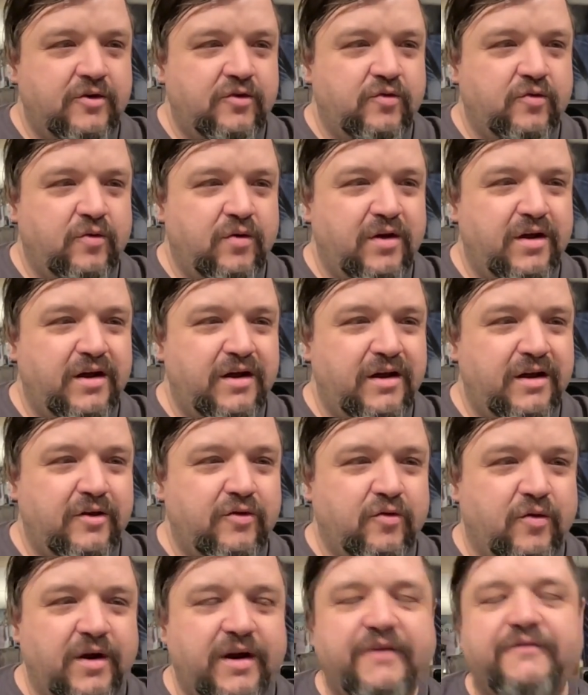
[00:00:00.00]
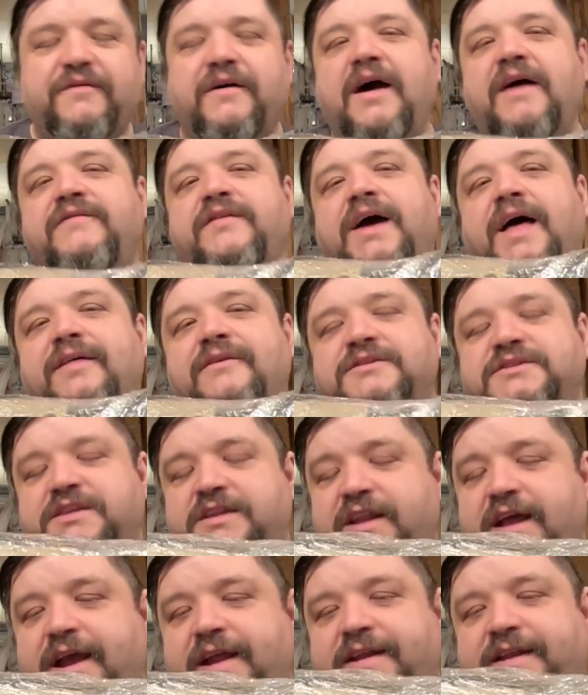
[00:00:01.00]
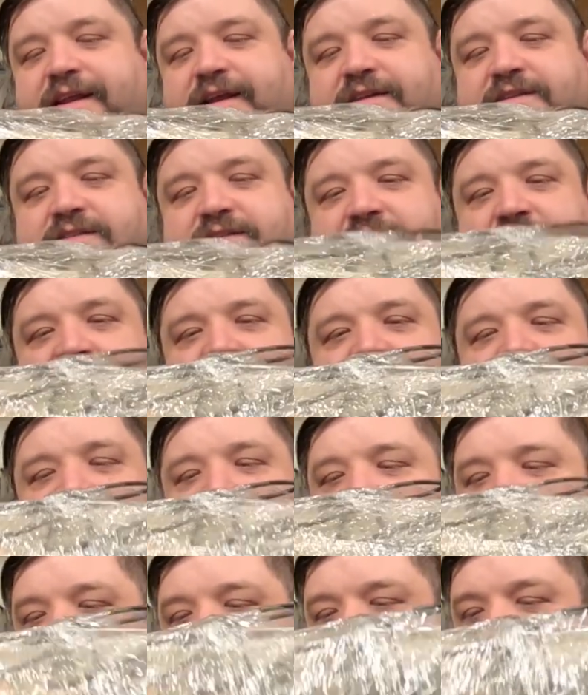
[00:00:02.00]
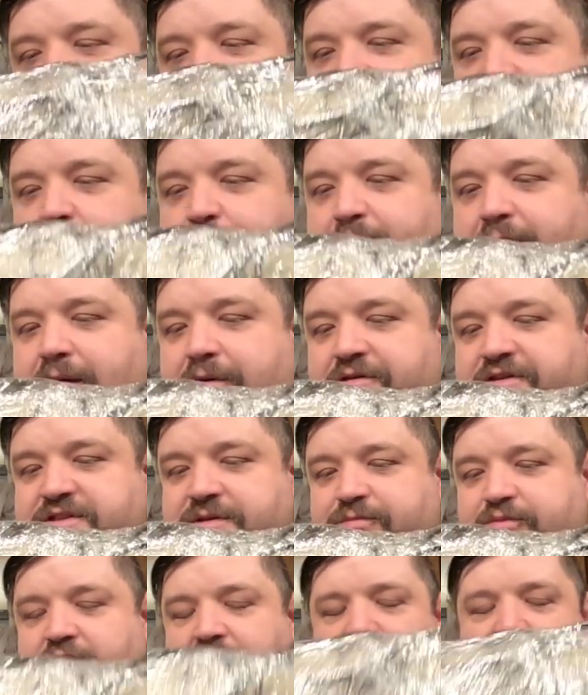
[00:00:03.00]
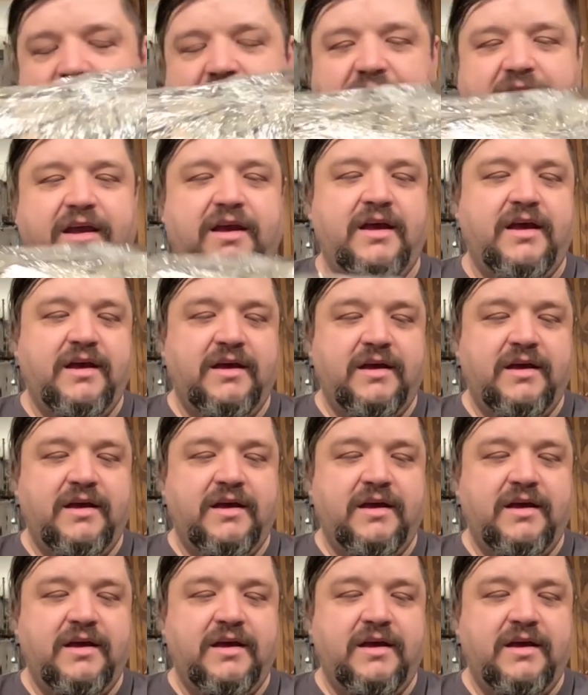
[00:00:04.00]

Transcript: $25.19. It doesn't have a power supply,